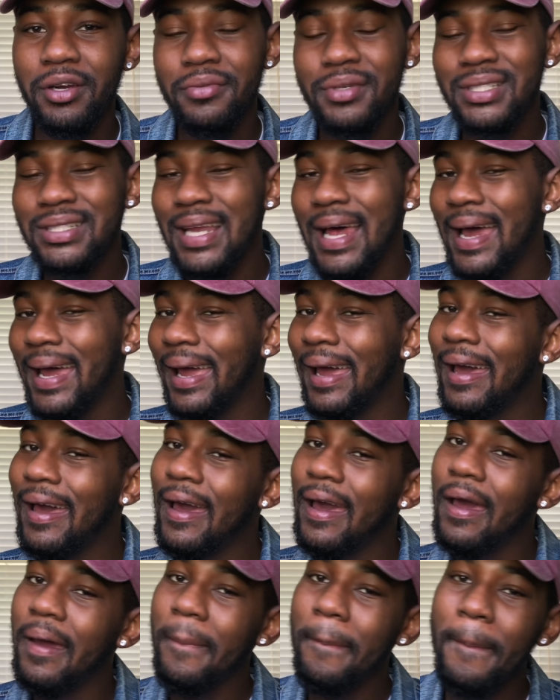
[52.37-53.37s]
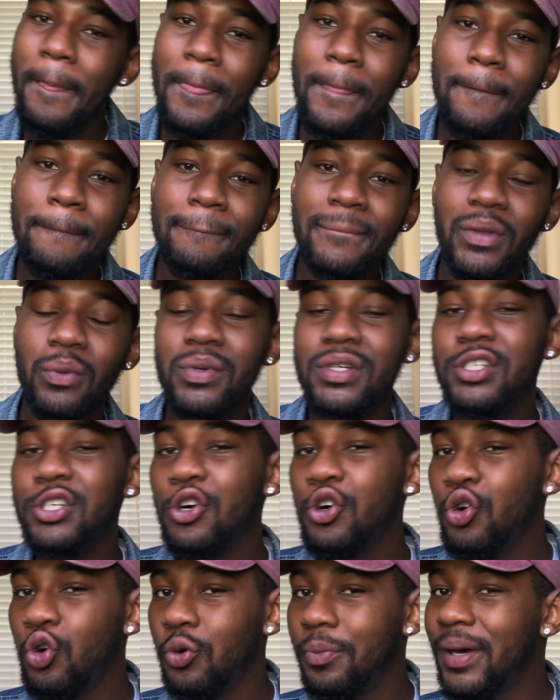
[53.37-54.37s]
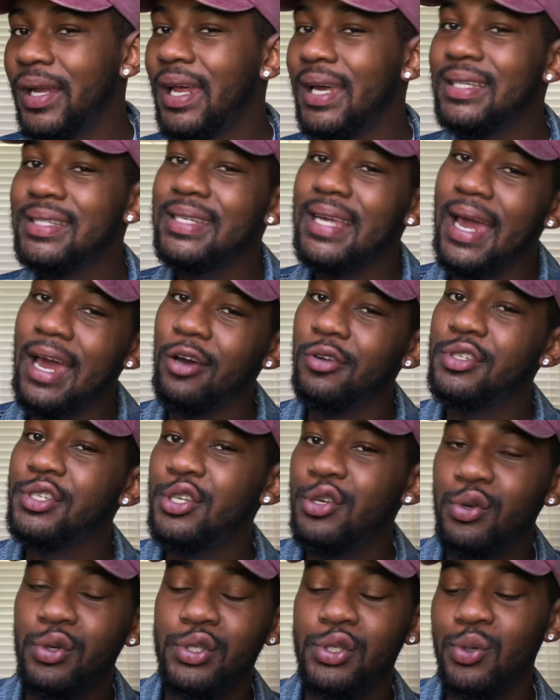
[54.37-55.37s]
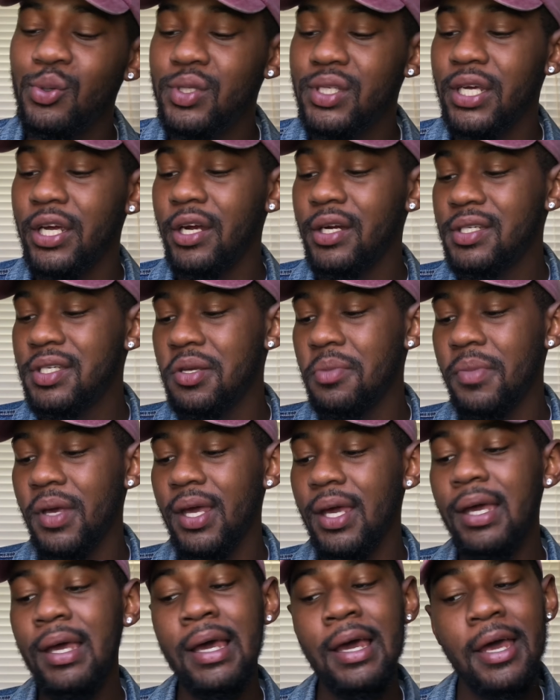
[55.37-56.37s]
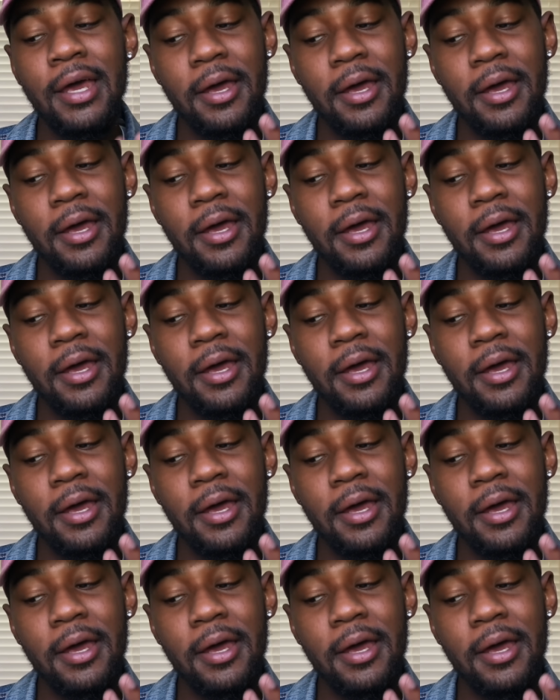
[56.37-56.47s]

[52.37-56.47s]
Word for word: It was like, eh, it was cool, but didn't sound too, too serious to me.